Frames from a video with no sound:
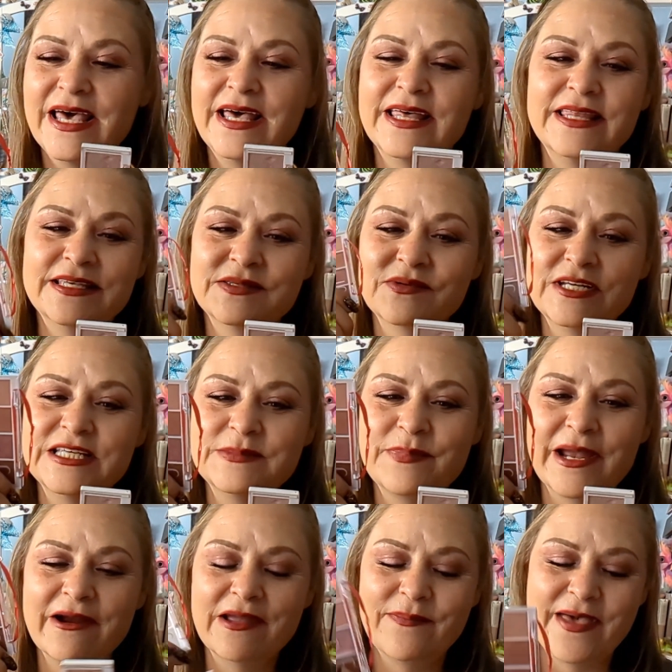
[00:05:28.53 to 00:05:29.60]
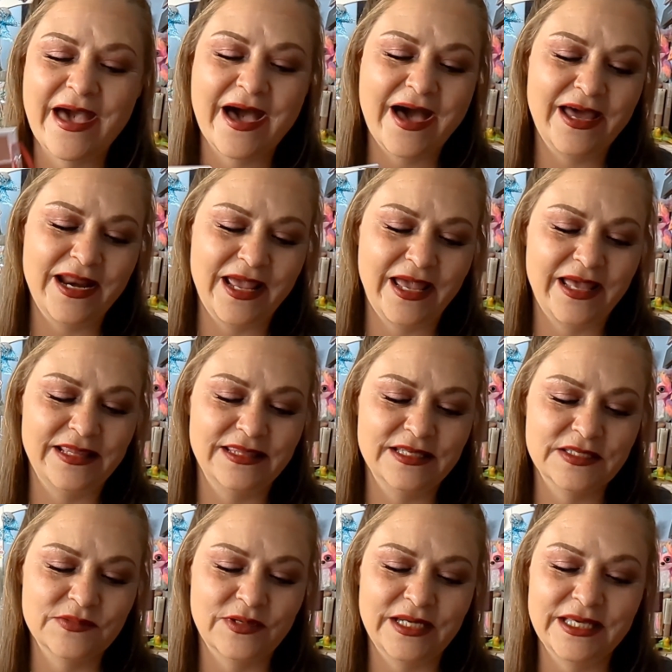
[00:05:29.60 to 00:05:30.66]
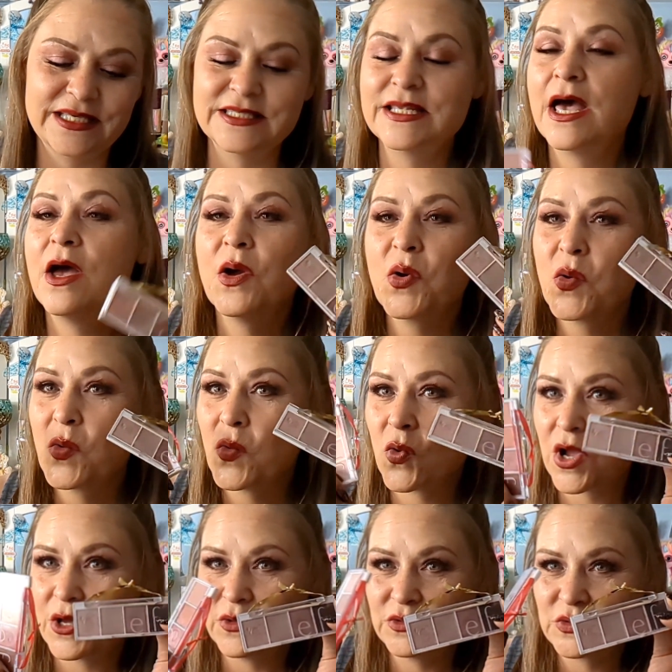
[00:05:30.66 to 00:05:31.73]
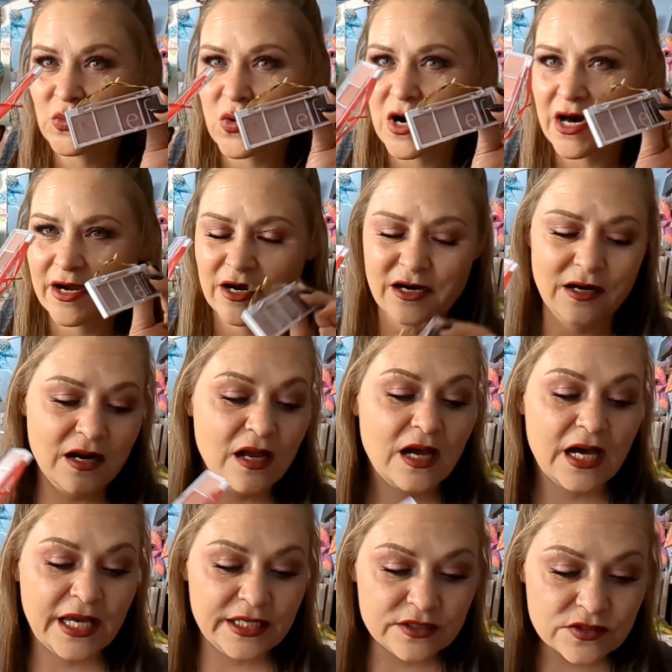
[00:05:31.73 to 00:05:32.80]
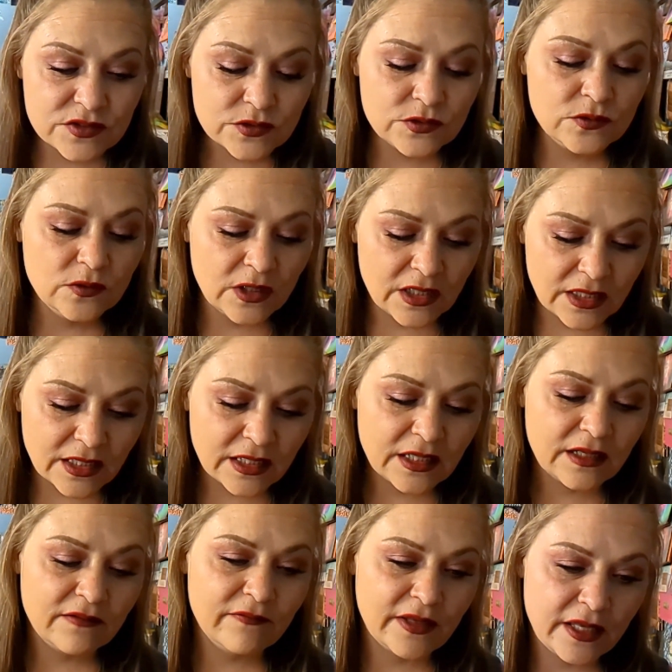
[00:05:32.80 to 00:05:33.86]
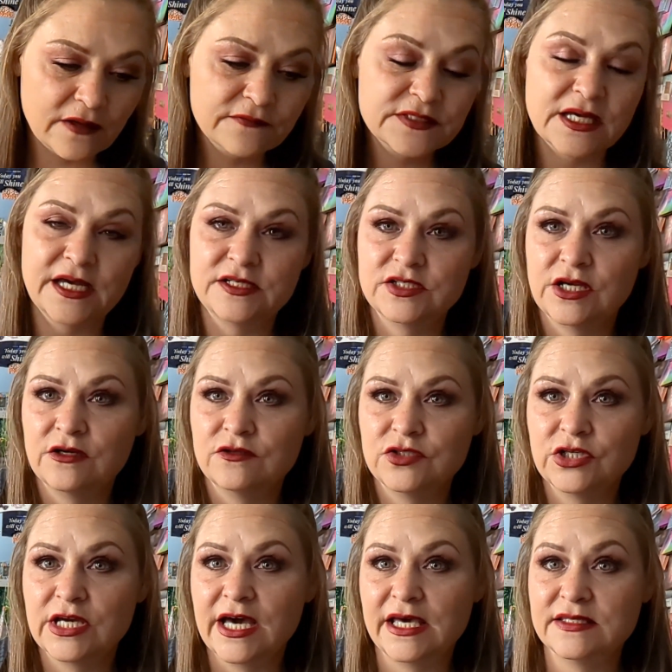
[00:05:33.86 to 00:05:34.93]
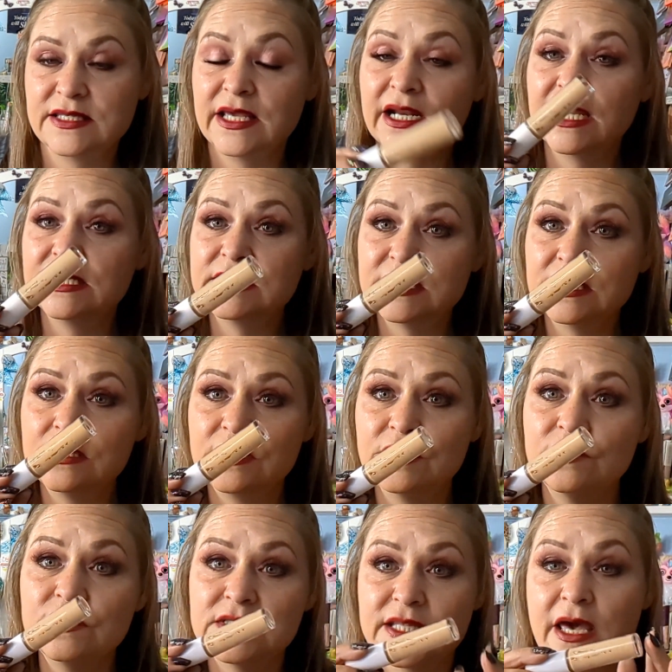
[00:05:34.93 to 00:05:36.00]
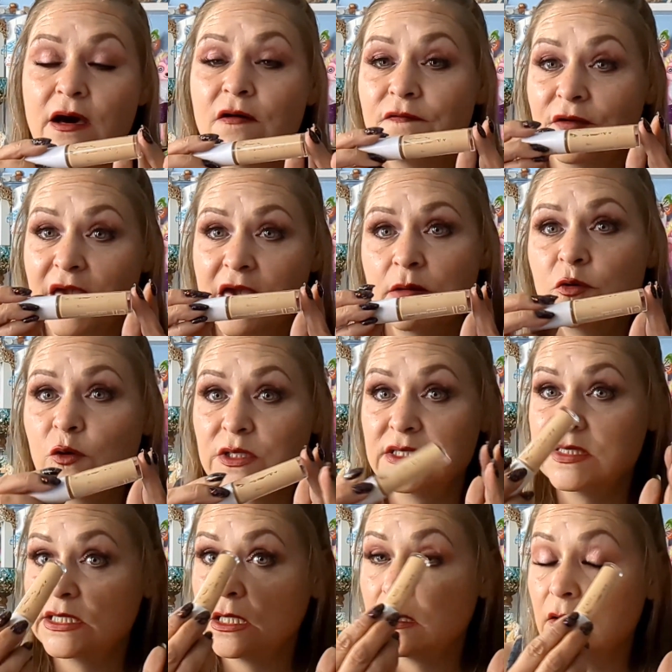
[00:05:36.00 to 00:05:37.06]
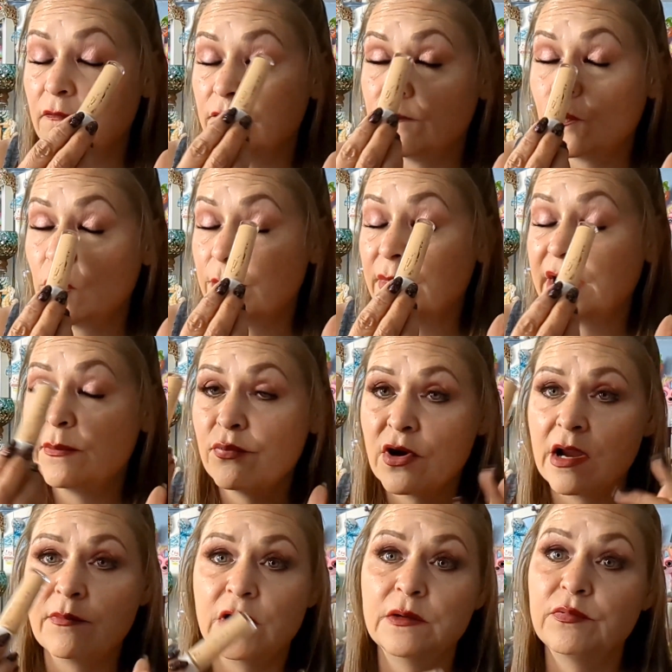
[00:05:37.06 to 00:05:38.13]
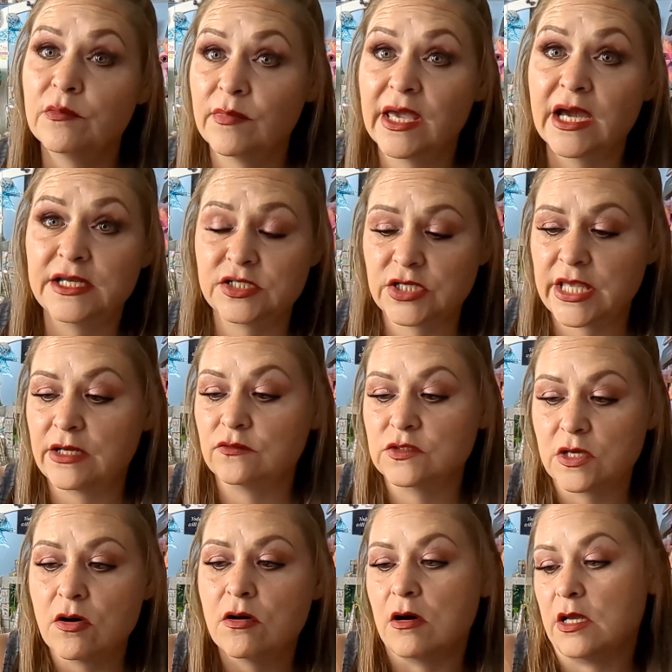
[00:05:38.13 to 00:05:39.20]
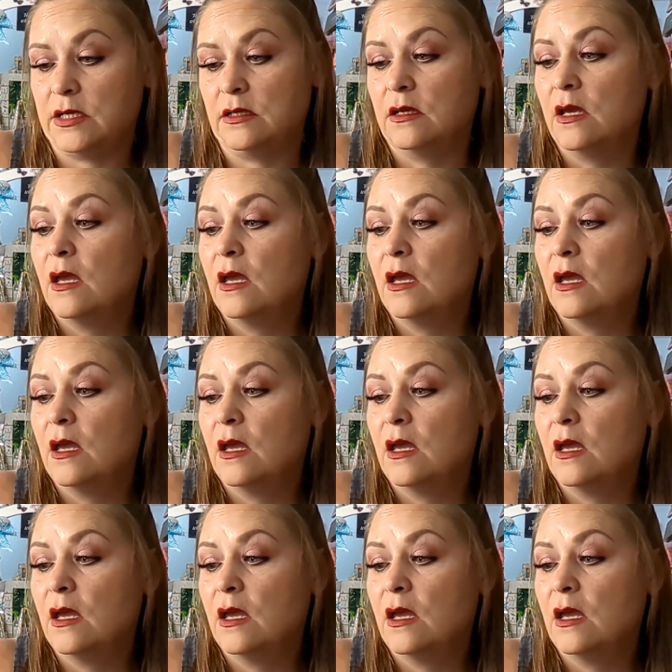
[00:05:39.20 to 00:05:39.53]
This one is Berry Bad, and this one is Rose Water. I do love Elf's eyeshadows, you guys. And I did use the Elf Camo Concealer for my primer to put my eyeshadows on.